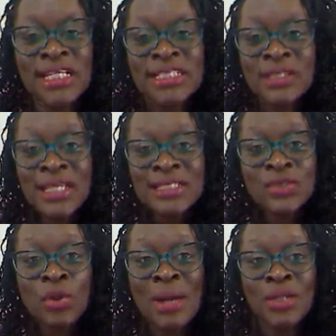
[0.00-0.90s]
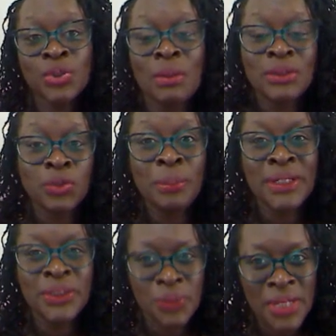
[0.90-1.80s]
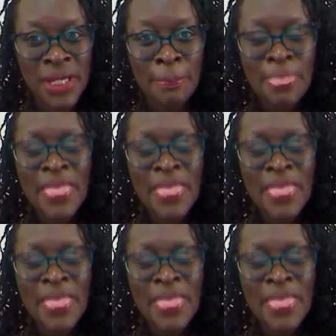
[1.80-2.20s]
So let's go back to our topic today.